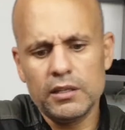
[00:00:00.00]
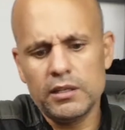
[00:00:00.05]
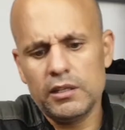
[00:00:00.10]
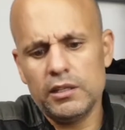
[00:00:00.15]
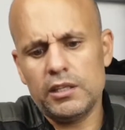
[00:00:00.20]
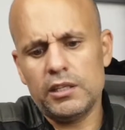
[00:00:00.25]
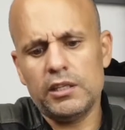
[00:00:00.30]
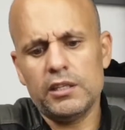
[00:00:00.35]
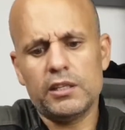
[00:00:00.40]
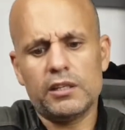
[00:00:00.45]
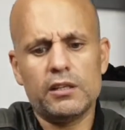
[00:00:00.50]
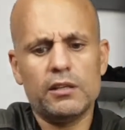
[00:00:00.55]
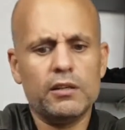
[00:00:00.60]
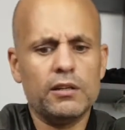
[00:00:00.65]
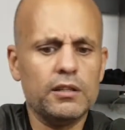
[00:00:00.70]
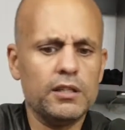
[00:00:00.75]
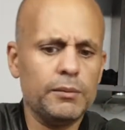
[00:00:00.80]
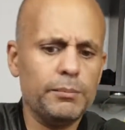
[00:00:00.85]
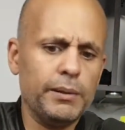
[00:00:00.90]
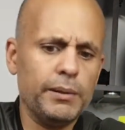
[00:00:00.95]
here
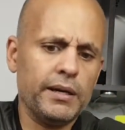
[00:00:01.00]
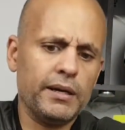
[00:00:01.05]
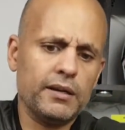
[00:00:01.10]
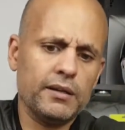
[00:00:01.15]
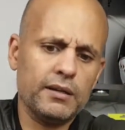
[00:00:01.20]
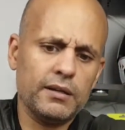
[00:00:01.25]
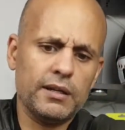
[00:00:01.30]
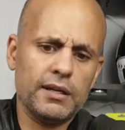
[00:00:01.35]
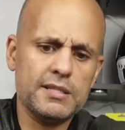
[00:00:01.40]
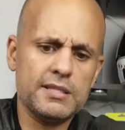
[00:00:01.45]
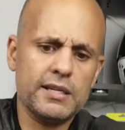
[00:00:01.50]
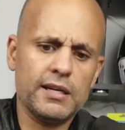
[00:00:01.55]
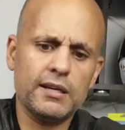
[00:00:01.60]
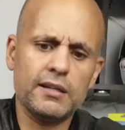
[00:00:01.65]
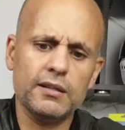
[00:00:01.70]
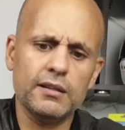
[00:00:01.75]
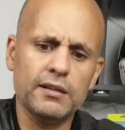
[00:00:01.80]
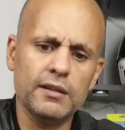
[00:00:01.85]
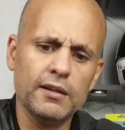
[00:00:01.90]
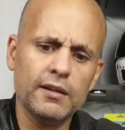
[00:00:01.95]
on the back,
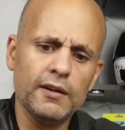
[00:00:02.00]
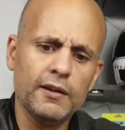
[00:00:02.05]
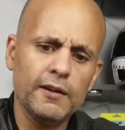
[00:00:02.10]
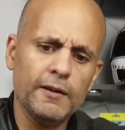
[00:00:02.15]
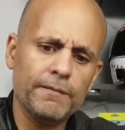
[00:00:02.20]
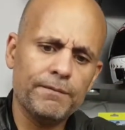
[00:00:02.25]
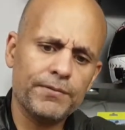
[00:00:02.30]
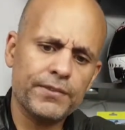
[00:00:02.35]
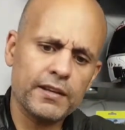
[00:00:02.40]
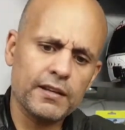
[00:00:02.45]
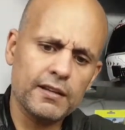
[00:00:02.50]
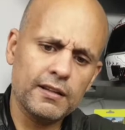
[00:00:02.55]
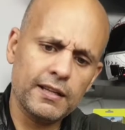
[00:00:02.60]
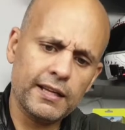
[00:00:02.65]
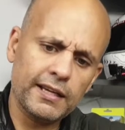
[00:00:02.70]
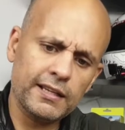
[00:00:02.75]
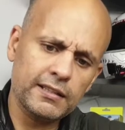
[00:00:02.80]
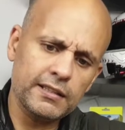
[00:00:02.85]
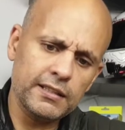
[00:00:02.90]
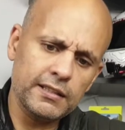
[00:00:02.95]
exactly
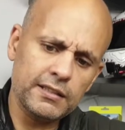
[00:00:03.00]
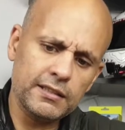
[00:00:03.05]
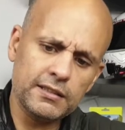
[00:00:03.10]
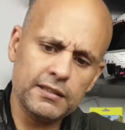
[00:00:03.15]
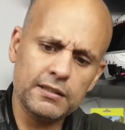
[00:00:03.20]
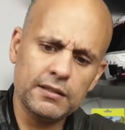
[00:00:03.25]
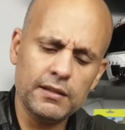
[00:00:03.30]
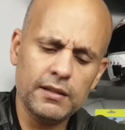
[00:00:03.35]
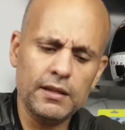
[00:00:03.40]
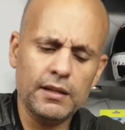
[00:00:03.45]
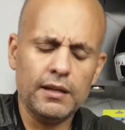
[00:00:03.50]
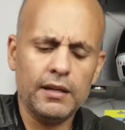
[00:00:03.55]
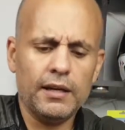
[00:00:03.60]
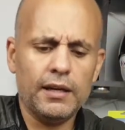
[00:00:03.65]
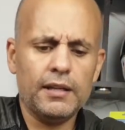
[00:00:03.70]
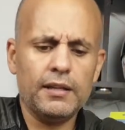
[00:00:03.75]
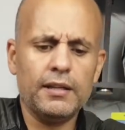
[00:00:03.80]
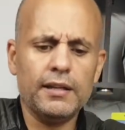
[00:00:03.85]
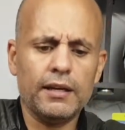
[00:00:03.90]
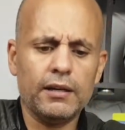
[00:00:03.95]
like this.
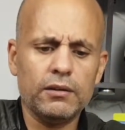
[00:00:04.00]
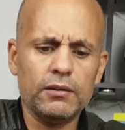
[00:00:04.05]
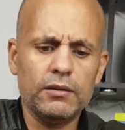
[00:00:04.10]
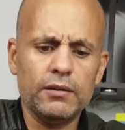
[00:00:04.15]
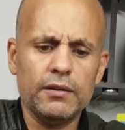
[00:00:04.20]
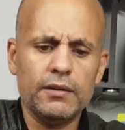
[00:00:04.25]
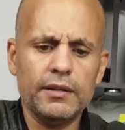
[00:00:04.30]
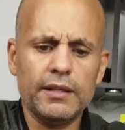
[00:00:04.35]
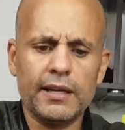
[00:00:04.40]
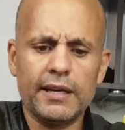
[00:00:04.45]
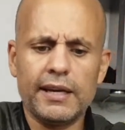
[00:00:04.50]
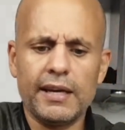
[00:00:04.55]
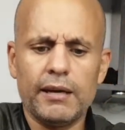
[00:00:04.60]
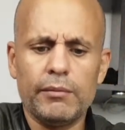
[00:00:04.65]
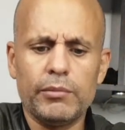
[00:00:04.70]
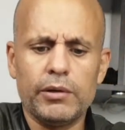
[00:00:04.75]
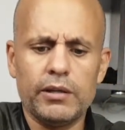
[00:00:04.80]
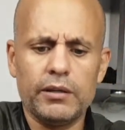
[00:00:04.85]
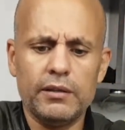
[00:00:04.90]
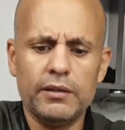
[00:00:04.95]
And now the
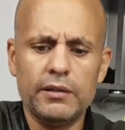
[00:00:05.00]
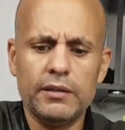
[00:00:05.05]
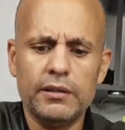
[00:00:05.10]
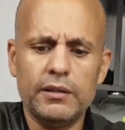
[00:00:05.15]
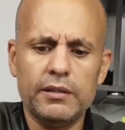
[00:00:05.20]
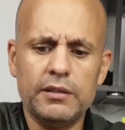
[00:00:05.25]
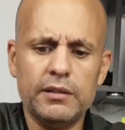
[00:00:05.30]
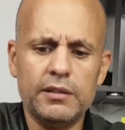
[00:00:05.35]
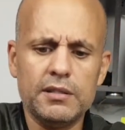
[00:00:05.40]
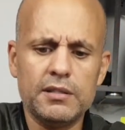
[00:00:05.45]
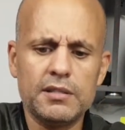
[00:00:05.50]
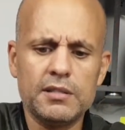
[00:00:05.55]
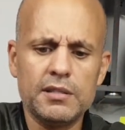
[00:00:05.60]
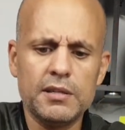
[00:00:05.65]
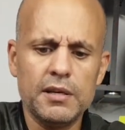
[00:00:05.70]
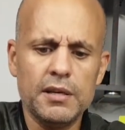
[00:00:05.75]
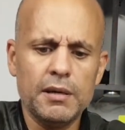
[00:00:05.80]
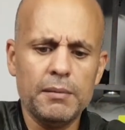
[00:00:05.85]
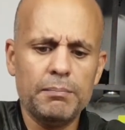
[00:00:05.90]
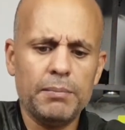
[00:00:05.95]
camera, it is
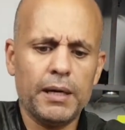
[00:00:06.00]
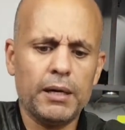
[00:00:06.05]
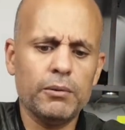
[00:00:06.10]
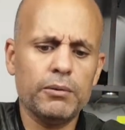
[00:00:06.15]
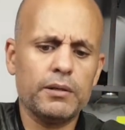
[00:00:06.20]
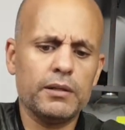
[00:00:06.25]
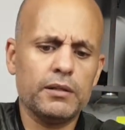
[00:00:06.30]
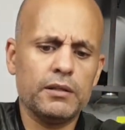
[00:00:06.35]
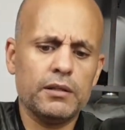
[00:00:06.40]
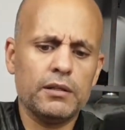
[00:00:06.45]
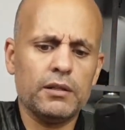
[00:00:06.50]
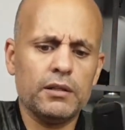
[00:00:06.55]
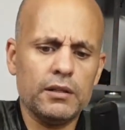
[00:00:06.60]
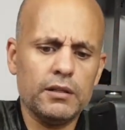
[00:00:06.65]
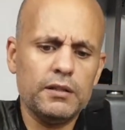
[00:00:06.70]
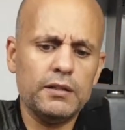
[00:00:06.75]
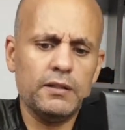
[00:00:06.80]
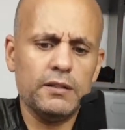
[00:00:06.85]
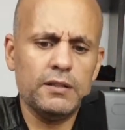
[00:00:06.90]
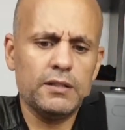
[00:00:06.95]
powered
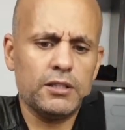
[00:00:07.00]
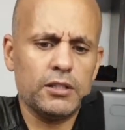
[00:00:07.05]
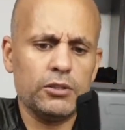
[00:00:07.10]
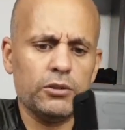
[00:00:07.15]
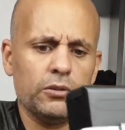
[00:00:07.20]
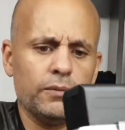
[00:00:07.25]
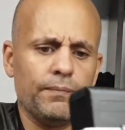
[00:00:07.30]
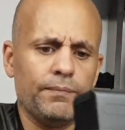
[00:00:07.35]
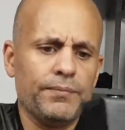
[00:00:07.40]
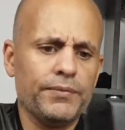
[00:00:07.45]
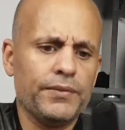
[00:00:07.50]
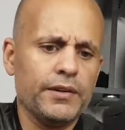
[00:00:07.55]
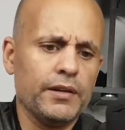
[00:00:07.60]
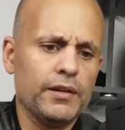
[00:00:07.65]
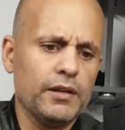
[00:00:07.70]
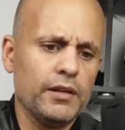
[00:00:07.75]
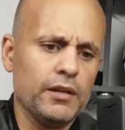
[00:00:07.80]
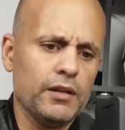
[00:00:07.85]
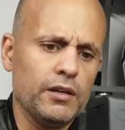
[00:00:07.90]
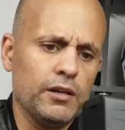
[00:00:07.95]
on. So
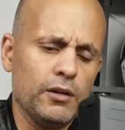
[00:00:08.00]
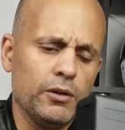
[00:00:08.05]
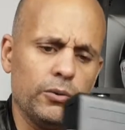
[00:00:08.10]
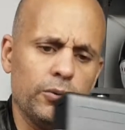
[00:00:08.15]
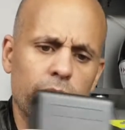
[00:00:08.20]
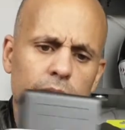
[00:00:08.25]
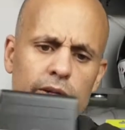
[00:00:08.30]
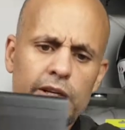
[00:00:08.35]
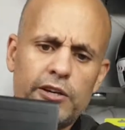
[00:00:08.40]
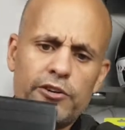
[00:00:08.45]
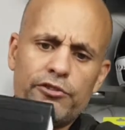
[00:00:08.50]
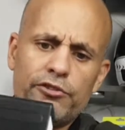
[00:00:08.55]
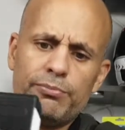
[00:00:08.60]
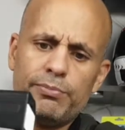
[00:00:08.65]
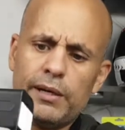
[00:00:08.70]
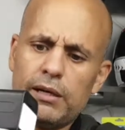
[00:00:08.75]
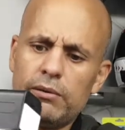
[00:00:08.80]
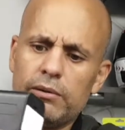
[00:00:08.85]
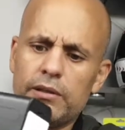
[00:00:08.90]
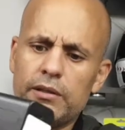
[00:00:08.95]
we have
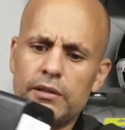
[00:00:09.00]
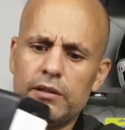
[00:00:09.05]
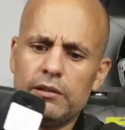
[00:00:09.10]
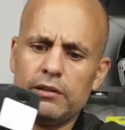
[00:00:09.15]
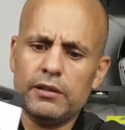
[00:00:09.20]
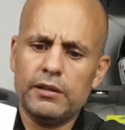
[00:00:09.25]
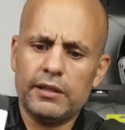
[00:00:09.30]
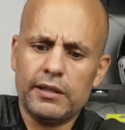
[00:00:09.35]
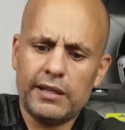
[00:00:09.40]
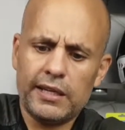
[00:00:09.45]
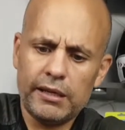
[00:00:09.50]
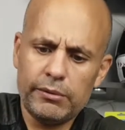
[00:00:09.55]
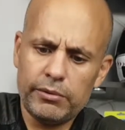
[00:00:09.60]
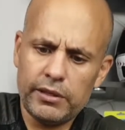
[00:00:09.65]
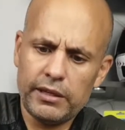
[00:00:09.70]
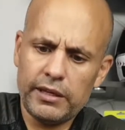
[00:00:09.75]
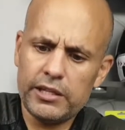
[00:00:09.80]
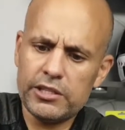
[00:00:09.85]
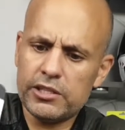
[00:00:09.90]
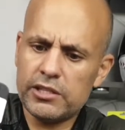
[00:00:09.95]
power on the
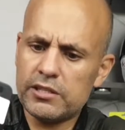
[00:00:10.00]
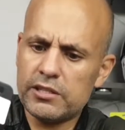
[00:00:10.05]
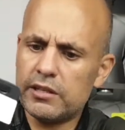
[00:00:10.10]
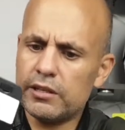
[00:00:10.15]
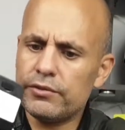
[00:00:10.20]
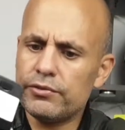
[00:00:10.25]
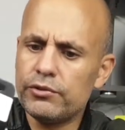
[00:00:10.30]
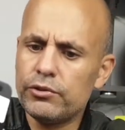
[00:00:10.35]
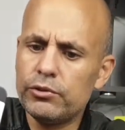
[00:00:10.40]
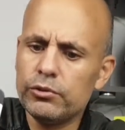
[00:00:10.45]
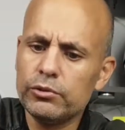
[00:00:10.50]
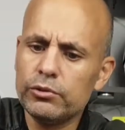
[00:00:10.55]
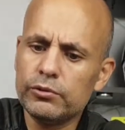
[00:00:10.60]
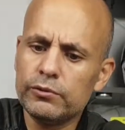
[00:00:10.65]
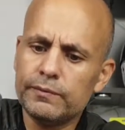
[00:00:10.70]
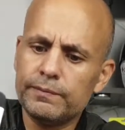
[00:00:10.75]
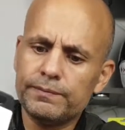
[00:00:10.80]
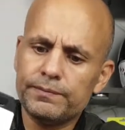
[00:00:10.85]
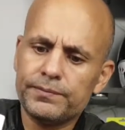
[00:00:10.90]
camera. I just have to